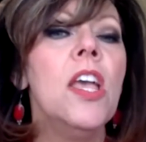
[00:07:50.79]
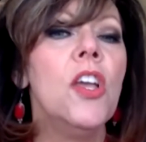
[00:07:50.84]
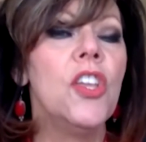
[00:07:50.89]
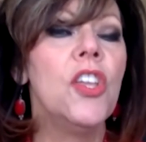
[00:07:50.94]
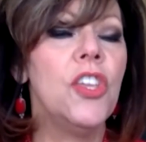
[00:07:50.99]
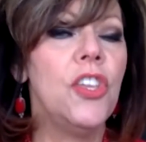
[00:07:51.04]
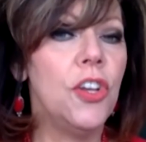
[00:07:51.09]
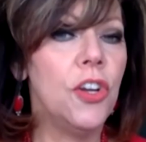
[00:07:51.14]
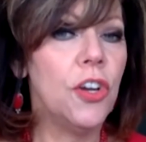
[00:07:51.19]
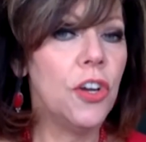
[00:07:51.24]

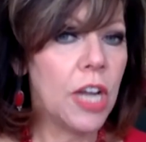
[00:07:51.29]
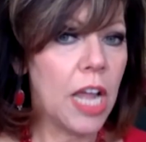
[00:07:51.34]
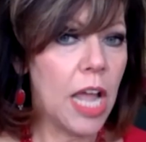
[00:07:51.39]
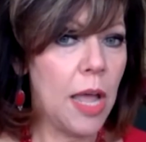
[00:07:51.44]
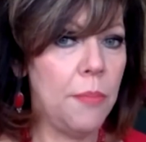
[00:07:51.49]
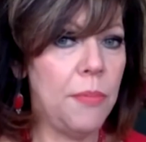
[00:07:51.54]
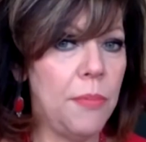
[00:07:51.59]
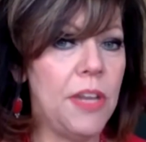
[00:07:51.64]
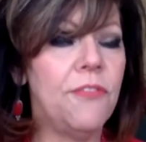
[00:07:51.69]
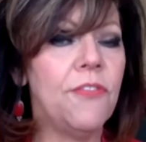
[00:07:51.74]
you're
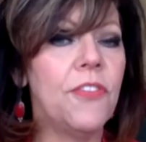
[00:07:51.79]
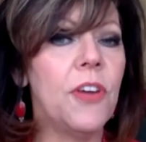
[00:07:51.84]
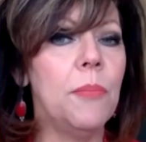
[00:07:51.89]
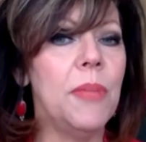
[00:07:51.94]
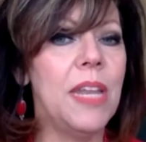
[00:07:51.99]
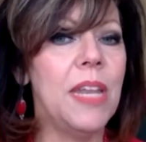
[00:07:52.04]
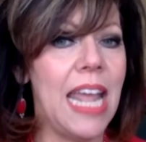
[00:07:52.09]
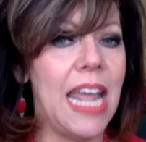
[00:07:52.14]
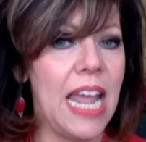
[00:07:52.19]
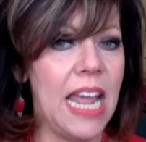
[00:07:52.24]
coming from an
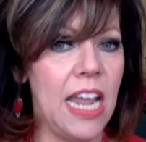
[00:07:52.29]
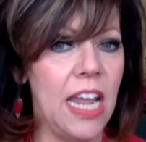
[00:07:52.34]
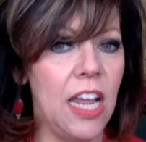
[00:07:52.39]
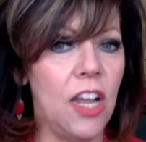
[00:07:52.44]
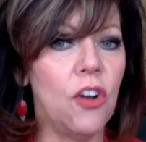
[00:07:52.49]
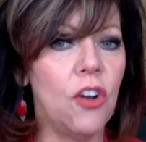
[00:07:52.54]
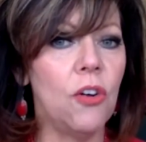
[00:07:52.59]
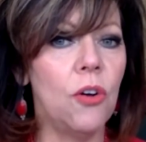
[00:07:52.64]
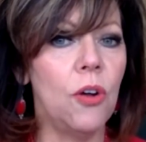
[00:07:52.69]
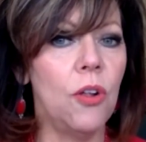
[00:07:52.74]

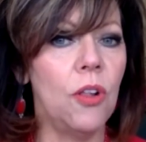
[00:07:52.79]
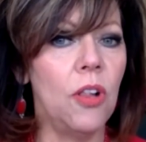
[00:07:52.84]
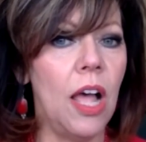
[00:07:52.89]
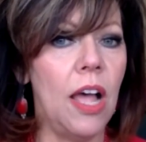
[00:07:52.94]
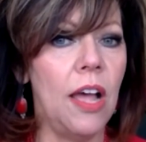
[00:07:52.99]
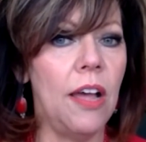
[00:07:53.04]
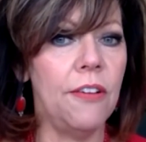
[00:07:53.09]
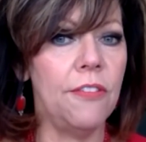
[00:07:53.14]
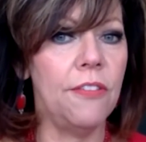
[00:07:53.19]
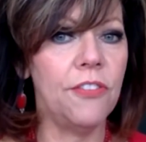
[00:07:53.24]
angle
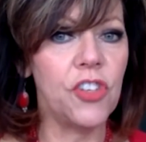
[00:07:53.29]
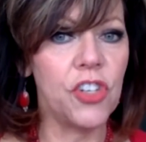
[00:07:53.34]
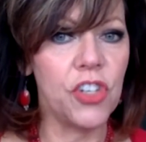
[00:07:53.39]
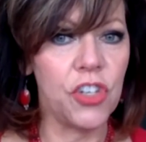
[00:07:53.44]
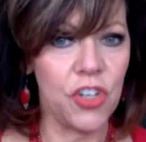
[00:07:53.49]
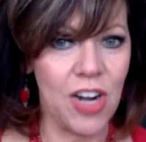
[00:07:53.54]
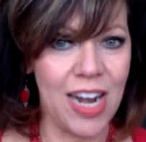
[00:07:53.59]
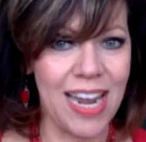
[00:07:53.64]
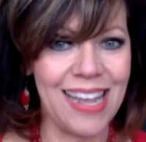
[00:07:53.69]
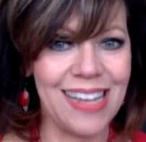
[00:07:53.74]
of
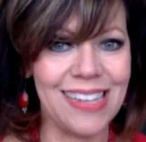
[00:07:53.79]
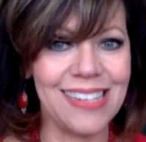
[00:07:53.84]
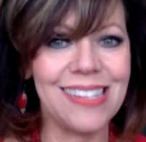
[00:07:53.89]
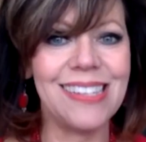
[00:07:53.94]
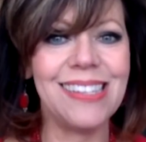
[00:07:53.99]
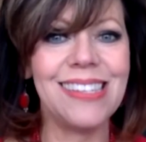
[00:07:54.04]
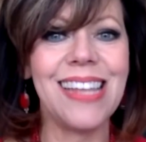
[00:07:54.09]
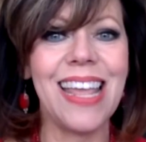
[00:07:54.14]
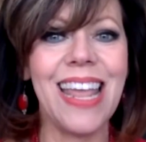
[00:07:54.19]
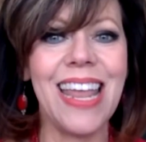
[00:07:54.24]

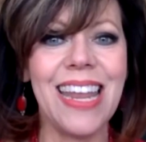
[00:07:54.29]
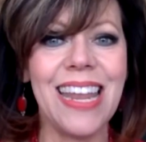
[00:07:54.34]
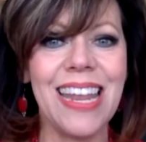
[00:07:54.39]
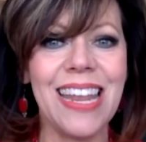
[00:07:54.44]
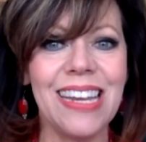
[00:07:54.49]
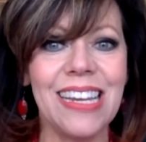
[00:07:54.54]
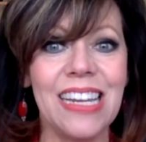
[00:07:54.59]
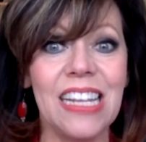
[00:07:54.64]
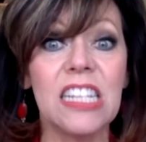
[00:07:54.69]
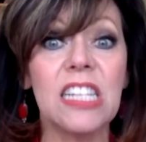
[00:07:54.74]
trust
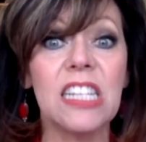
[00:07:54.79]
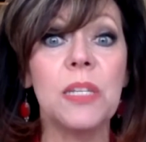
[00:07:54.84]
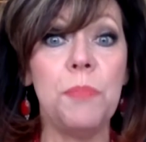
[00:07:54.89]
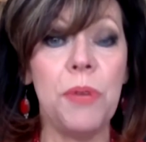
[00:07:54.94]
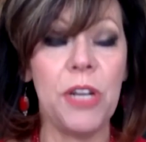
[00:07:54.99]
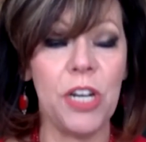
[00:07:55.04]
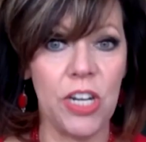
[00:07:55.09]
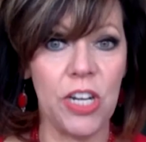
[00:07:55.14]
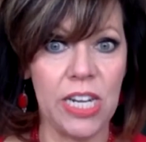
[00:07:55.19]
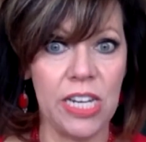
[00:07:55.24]
and
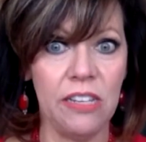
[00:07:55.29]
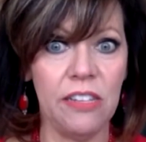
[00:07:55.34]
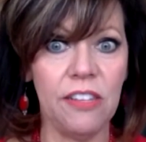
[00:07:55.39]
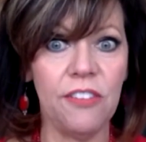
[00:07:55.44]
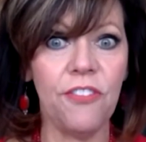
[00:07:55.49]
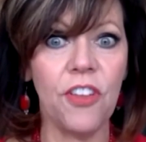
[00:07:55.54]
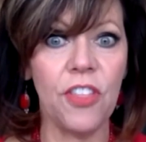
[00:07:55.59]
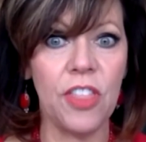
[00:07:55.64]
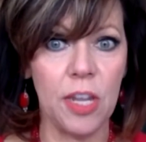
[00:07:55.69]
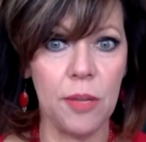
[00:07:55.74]
experience
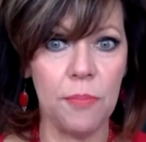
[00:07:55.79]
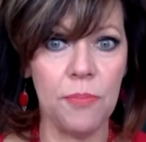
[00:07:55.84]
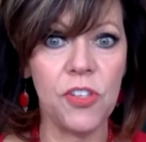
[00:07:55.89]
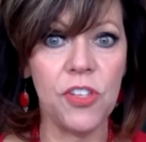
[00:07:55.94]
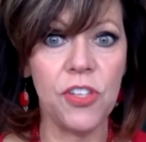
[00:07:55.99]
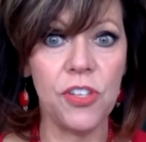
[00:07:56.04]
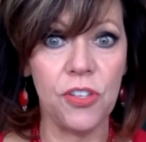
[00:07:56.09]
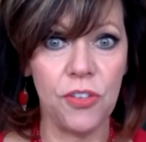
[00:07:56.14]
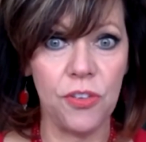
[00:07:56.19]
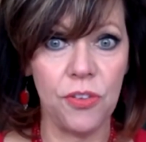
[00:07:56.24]
for them
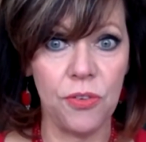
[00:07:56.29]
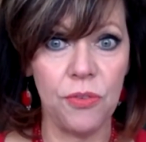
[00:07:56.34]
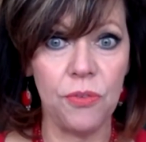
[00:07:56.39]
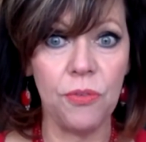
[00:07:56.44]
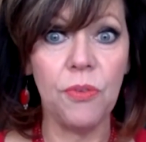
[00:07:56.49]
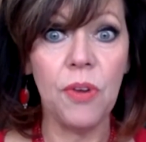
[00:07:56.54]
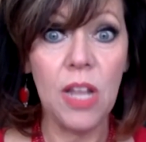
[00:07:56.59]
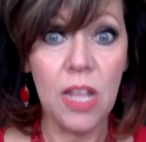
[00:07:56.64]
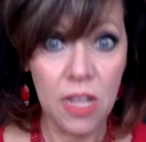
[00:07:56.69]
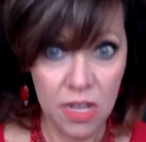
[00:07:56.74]

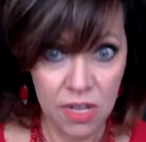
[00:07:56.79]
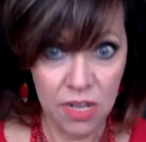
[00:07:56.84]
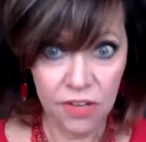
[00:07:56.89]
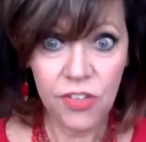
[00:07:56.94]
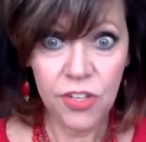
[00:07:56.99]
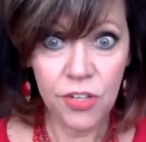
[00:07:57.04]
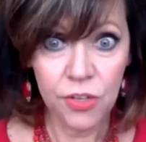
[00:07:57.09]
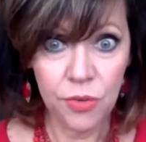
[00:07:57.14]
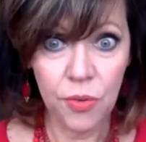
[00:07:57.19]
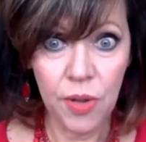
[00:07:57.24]

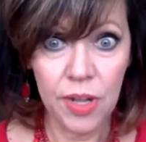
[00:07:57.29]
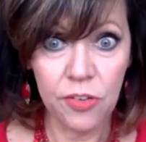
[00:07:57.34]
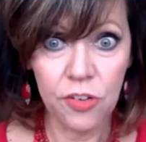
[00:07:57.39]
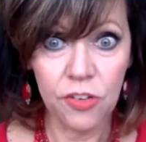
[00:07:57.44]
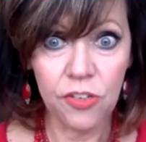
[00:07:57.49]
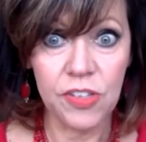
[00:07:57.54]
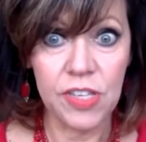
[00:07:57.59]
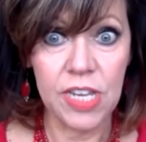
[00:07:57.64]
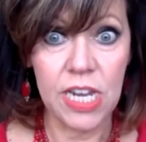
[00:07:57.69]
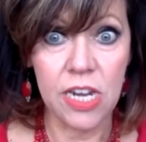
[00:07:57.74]
to
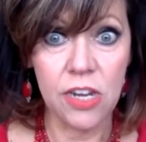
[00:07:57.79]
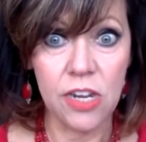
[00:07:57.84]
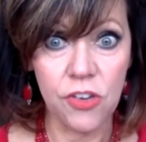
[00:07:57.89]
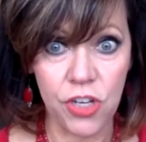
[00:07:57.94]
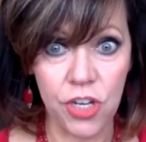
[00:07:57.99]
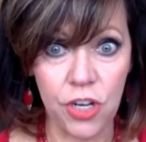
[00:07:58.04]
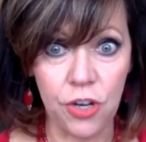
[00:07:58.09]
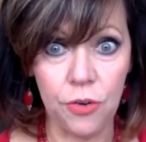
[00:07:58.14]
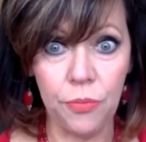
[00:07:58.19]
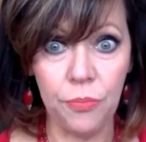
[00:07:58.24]
understand you.